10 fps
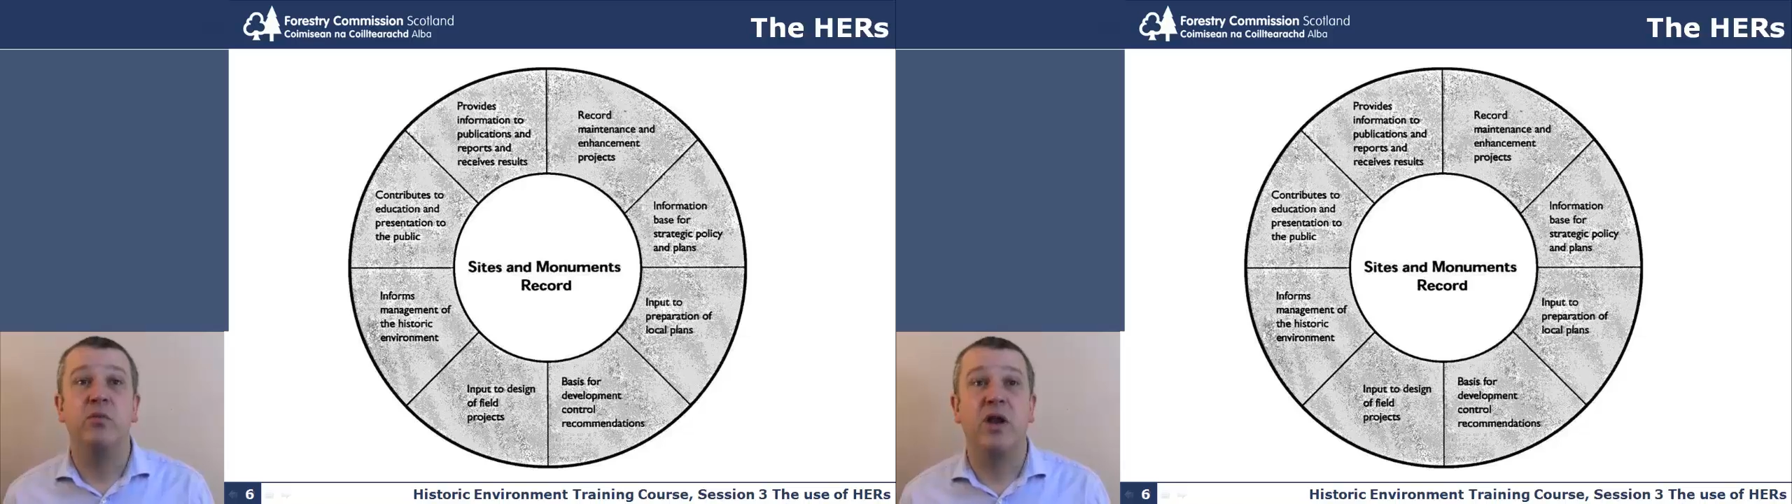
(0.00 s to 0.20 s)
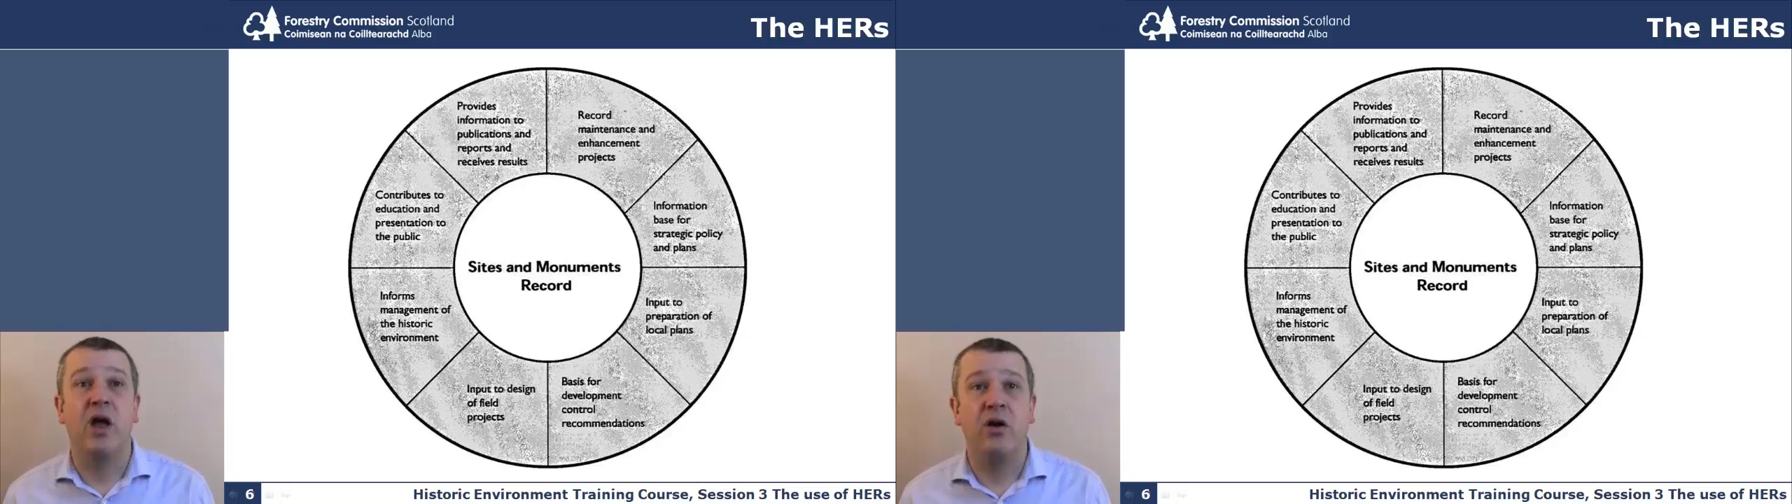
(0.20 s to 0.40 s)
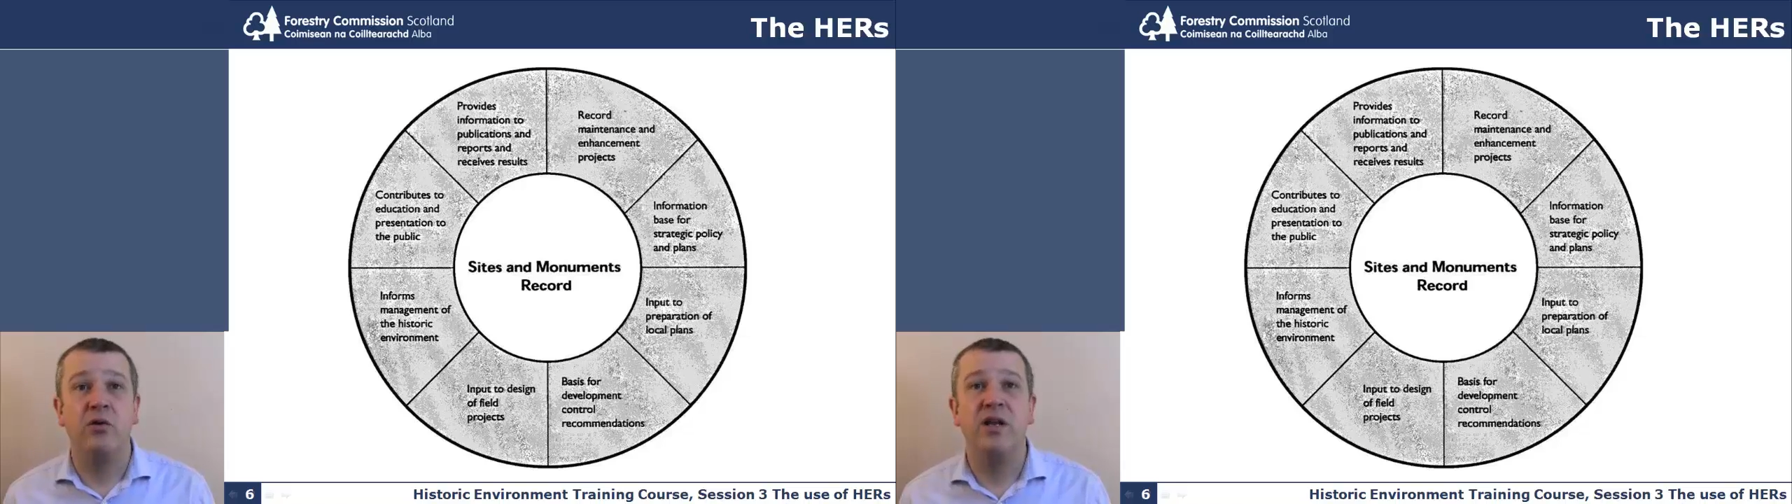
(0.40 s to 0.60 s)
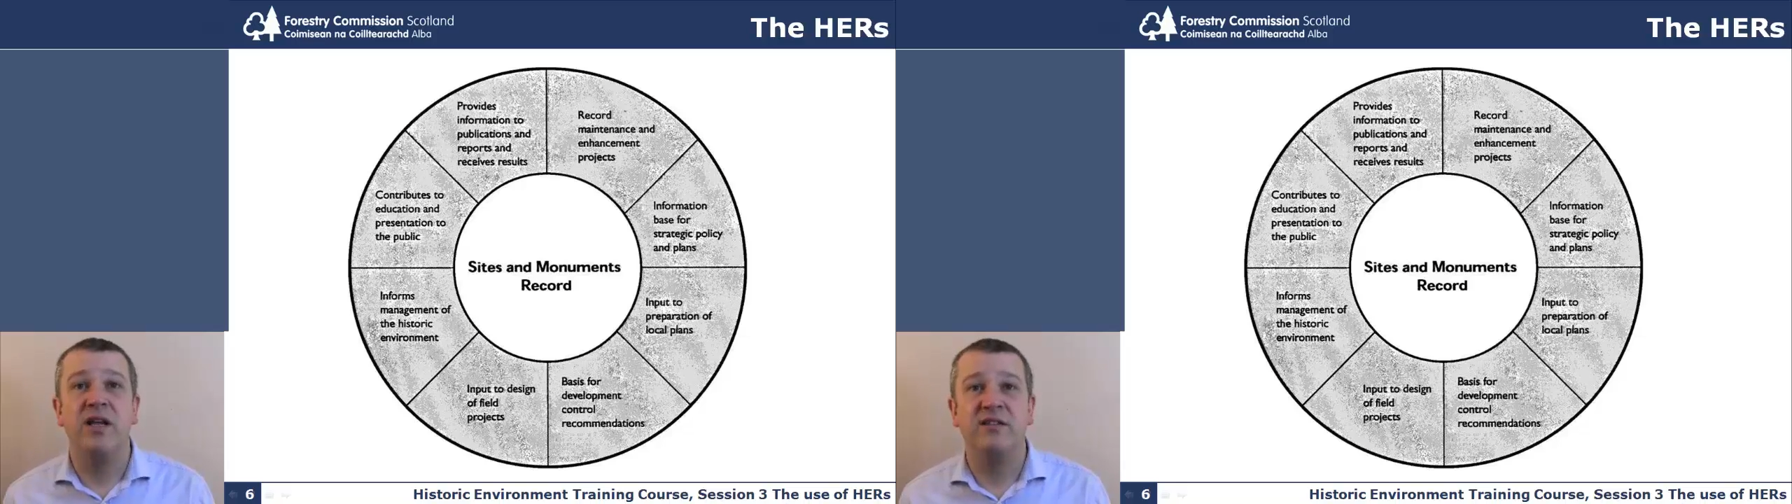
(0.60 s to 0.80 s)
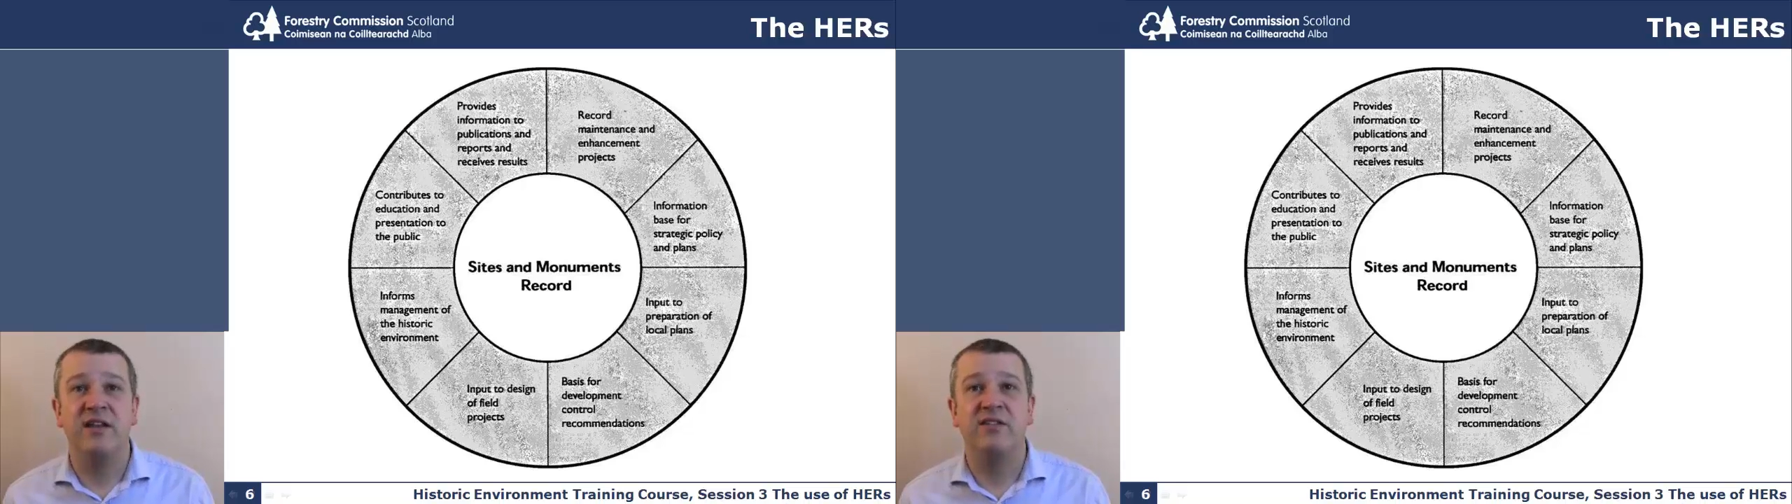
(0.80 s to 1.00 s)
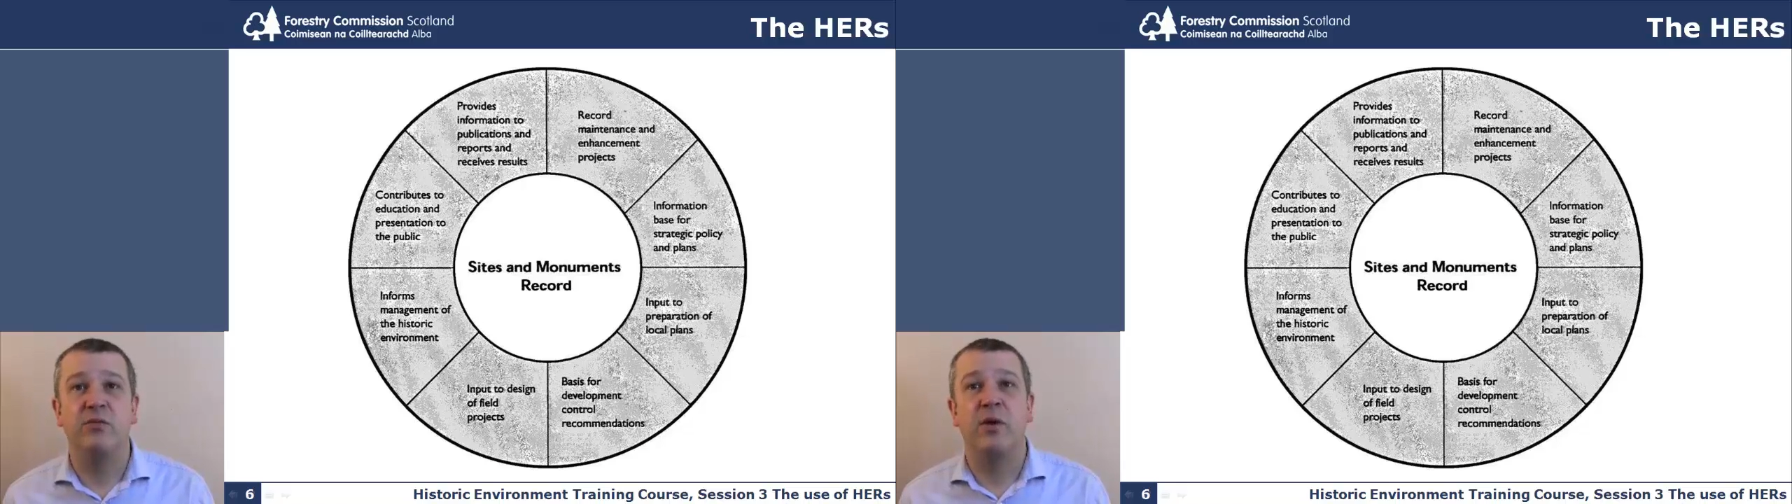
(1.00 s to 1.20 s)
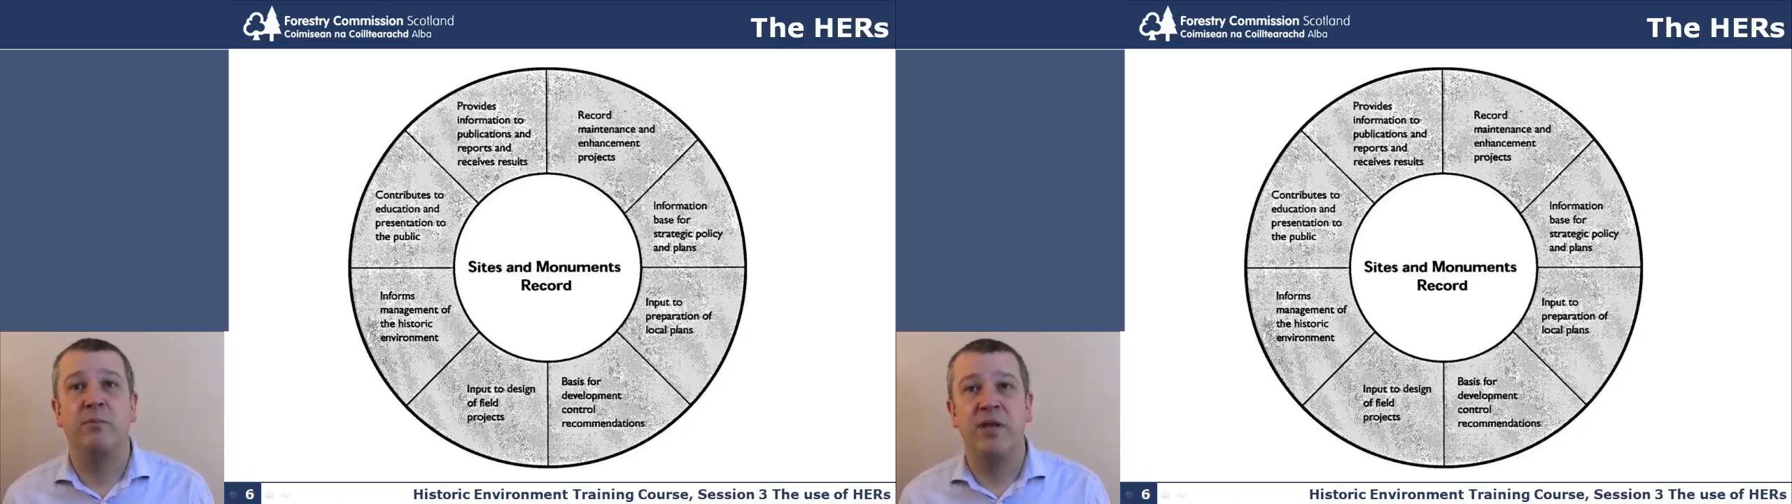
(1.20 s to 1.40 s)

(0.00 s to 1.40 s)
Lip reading: will only exist where